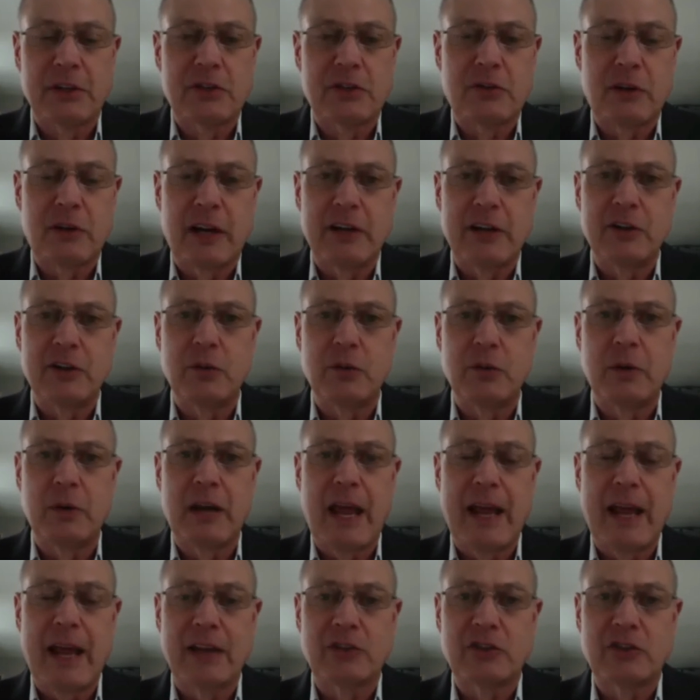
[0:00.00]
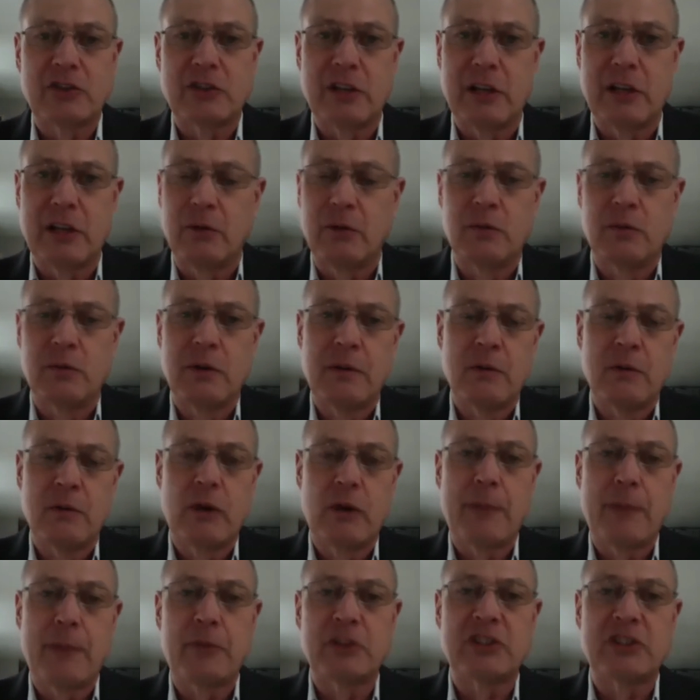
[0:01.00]
trying to enhance the
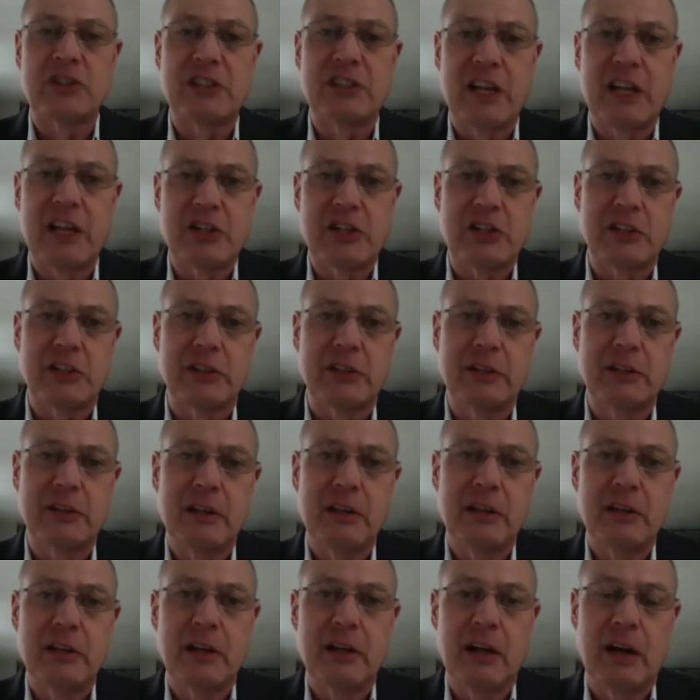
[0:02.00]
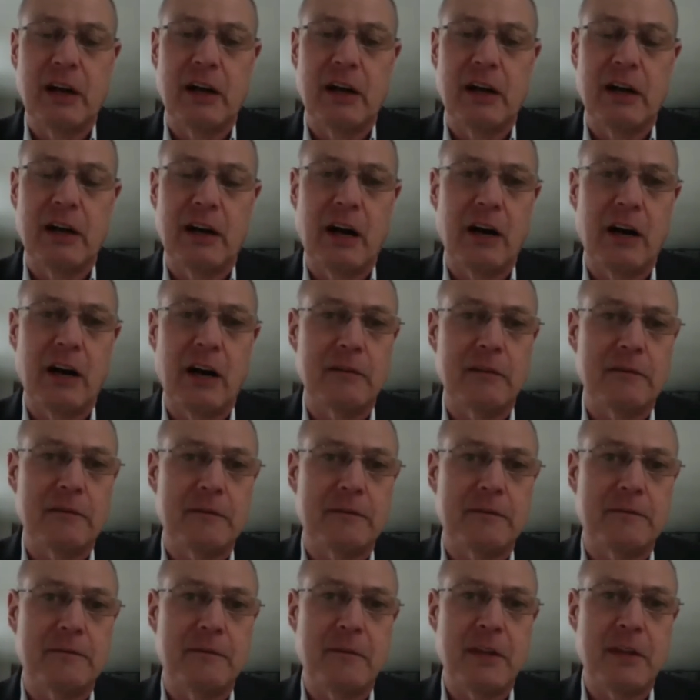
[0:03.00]
representation of
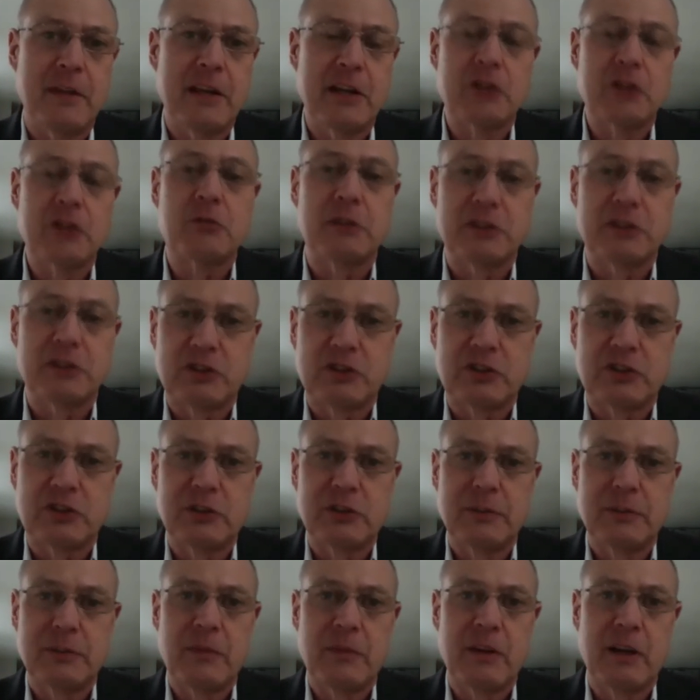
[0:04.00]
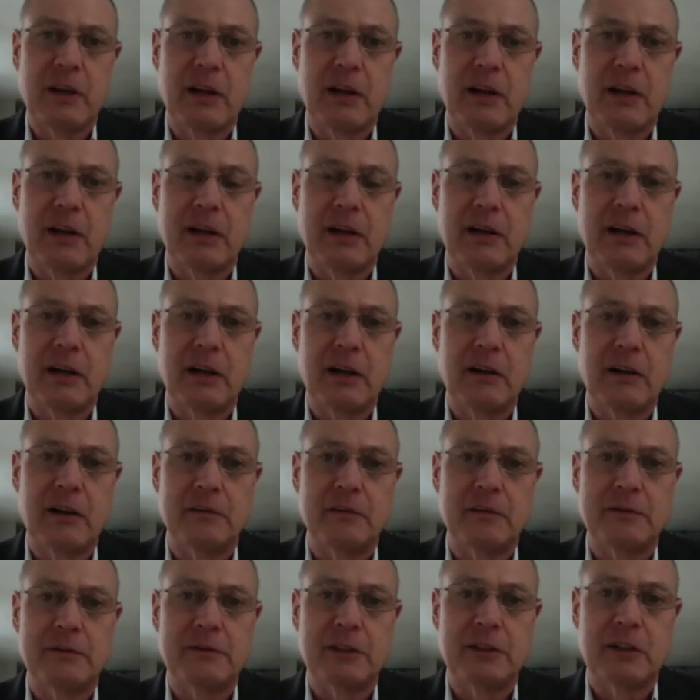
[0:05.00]
the interests
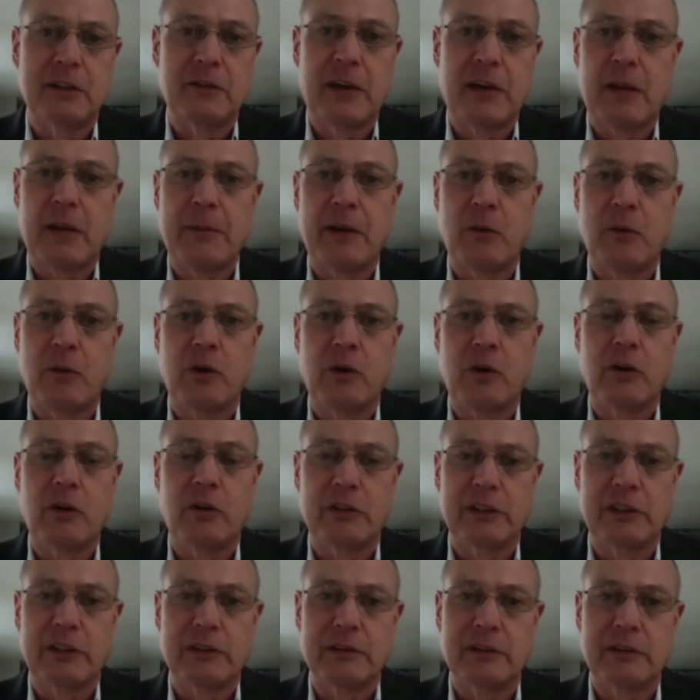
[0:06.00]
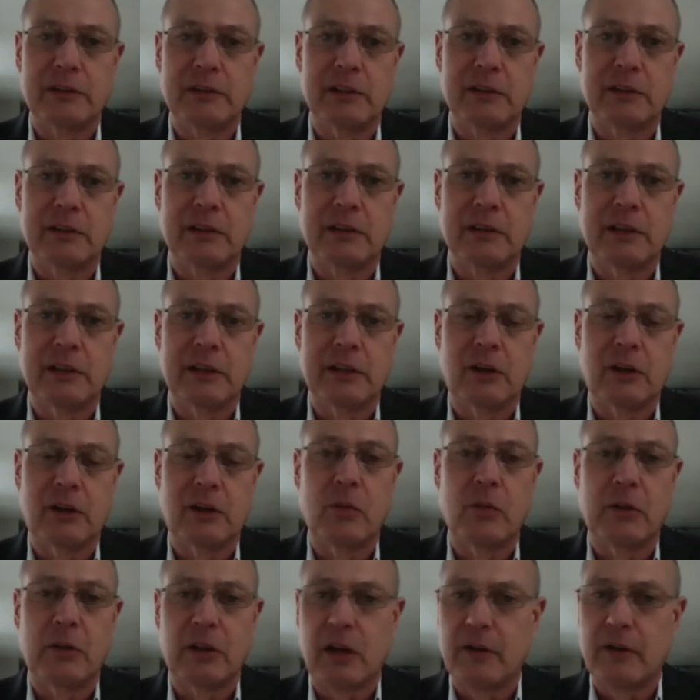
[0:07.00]
of the developing world in
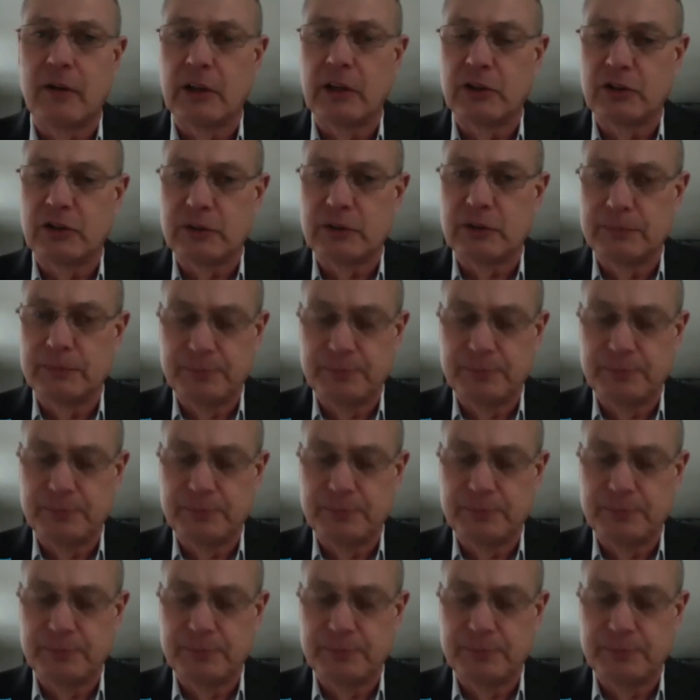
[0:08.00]
global governance.